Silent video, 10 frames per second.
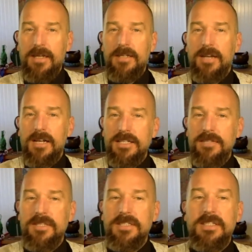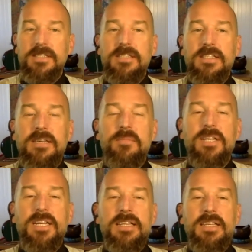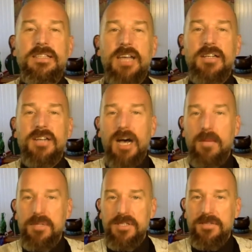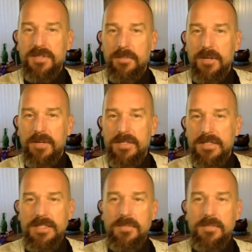Cognitive dissonance seems like the exact opposite of limbic resonance,